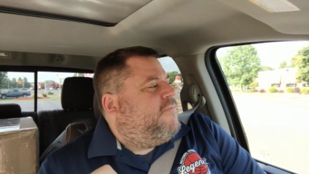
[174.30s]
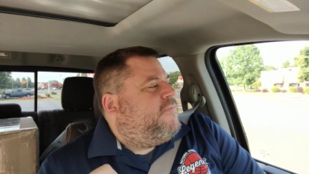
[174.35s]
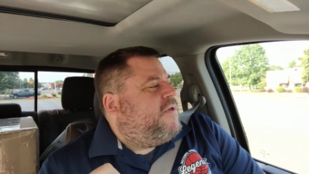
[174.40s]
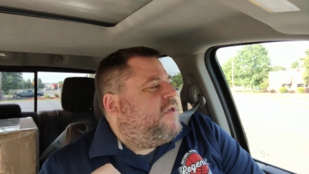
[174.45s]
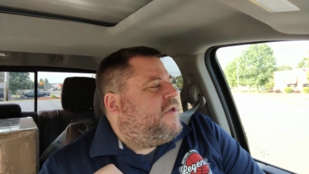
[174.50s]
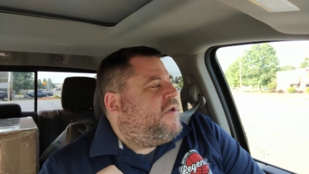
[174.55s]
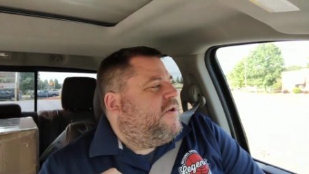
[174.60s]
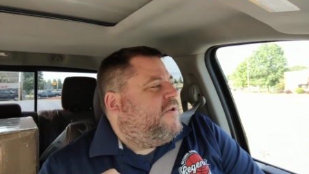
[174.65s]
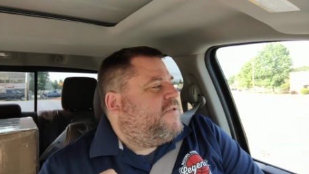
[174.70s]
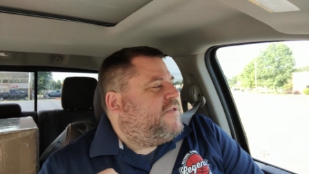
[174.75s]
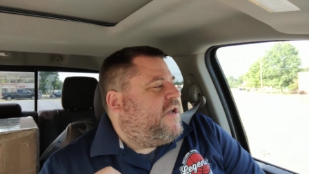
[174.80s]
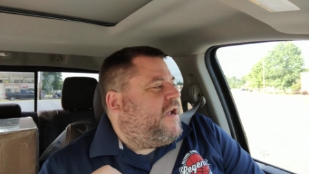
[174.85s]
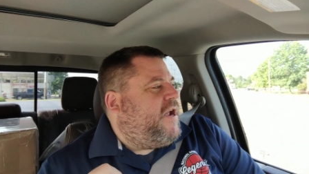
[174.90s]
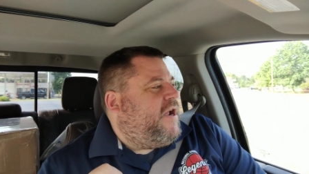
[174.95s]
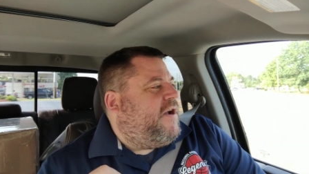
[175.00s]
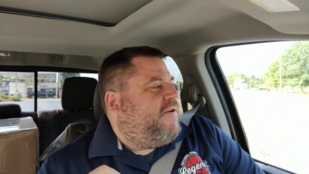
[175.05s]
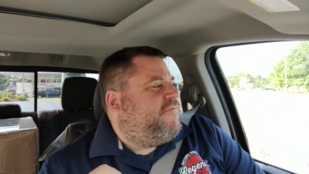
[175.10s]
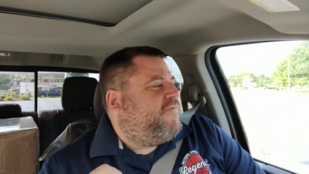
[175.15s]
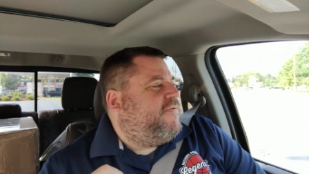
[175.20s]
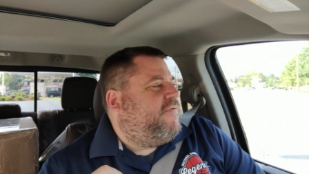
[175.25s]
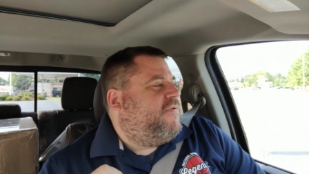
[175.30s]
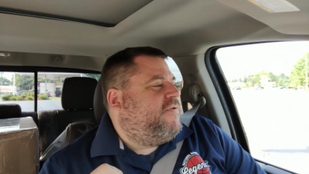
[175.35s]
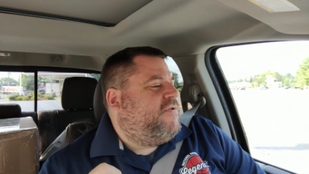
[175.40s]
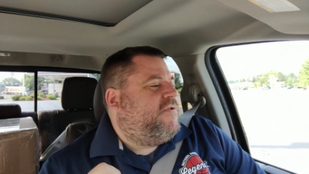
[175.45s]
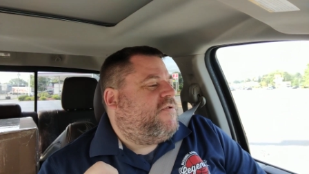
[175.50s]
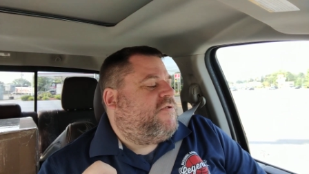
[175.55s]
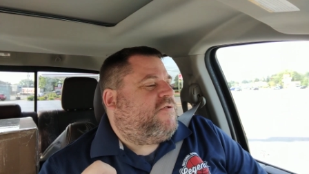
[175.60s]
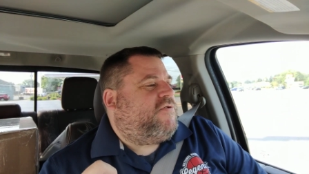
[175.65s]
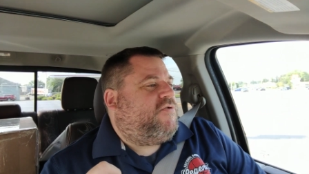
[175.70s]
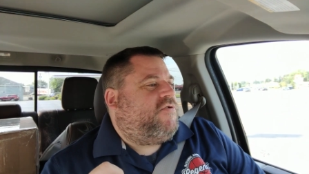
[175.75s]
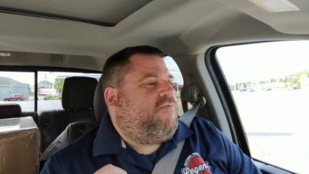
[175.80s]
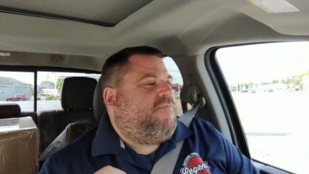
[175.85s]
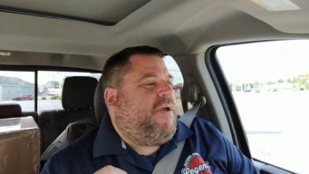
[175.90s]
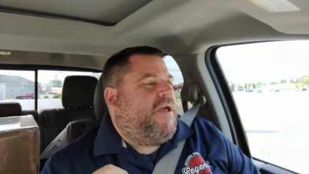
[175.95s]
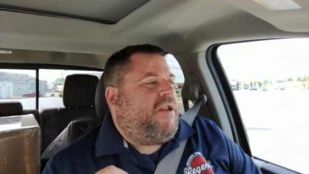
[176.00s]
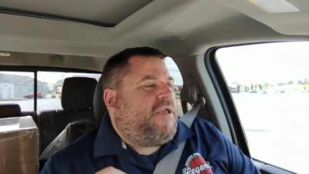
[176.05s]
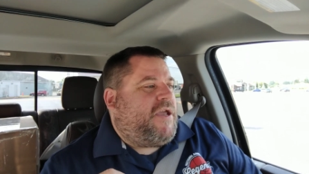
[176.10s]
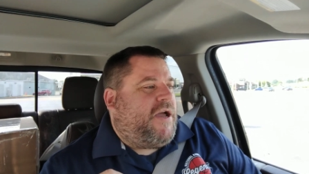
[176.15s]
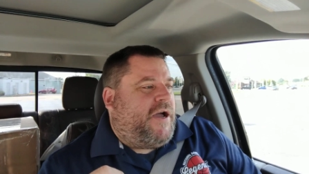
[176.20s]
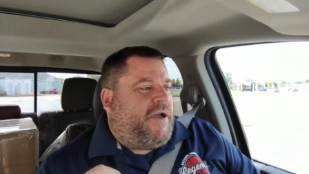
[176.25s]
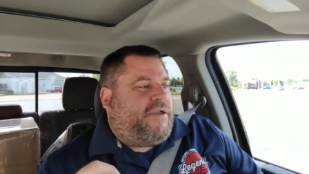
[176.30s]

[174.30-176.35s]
because I have too many